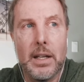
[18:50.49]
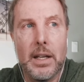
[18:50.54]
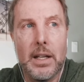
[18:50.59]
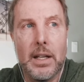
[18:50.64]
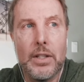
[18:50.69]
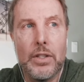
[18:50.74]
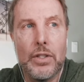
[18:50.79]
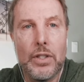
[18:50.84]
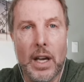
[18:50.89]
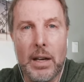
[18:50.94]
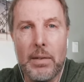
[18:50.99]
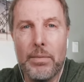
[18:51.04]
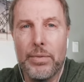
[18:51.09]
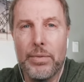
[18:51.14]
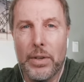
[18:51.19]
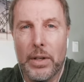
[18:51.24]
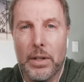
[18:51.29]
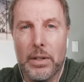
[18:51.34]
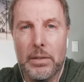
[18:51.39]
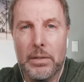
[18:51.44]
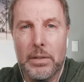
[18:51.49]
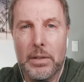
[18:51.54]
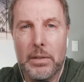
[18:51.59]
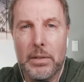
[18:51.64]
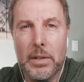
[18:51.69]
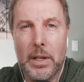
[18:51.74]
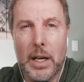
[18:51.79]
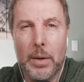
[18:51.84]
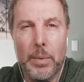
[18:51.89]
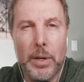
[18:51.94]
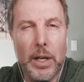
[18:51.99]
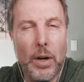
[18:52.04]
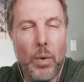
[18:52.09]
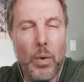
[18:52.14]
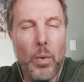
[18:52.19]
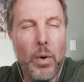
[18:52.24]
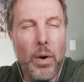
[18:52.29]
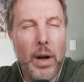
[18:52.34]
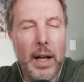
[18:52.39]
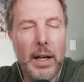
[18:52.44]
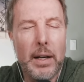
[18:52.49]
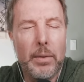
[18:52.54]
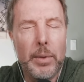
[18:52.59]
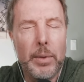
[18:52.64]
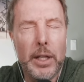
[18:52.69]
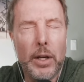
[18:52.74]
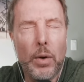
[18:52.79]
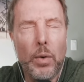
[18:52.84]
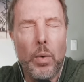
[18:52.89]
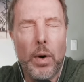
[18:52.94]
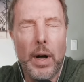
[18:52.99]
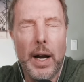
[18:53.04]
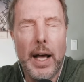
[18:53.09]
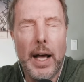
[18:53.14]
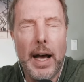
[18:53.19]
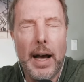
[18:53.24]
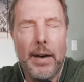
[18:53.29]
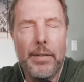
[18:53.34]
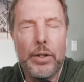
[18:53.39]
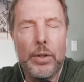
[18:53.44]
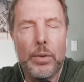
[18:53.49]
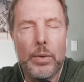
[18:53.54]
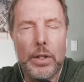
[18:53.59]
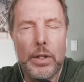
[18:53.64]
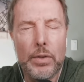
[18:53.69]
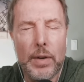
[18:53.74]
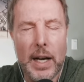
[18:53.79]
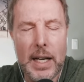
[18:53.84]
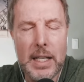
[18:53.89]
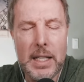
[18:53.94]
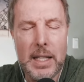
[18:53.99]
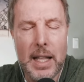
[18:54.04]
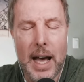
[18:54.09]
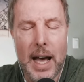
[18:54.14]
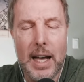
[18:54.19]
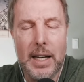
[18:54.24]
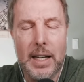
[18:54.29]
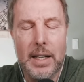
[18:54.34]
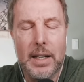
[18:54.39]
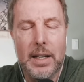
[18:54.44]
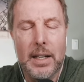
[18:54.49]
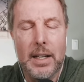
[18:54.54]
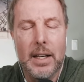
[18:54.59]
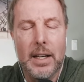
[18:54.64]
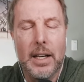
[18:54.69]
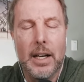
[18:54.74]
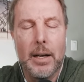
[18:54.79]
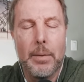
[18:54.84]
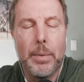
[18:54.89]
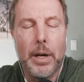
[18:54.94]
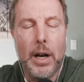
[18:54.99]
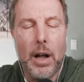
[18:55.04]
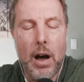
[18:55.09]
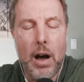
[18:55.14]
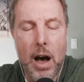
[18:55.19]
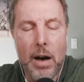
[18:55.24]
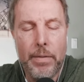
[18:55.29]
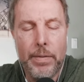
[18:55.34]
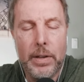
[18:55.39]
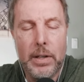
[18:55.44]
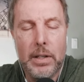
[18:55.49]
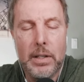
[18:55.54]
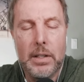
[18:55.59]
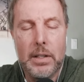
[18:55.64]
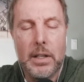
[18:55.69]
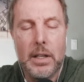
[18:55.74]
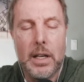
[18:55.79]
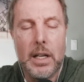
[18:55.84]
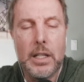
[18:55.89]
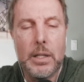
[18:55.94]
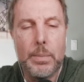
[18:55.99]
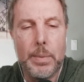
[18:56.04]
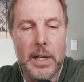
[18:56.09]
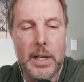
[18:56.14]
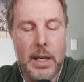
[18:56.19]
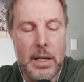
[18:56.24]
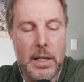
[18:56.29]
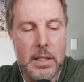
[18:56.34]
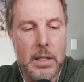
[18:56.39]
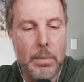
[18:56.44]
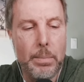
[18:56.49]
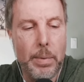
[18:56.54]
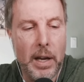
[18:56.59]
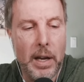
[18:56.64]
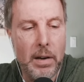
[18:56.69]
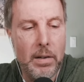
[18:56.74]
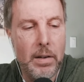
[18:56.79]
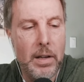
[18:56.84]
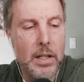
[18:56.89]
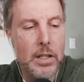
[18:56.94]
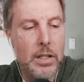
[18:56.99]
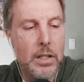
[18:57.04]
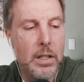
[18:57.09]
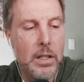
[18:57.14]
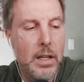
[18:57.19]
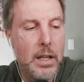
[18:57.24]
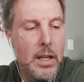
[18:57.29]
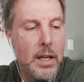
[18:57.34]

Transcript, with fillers: it's shameful and we don't want to we don't want to have to address that but often it's because the parents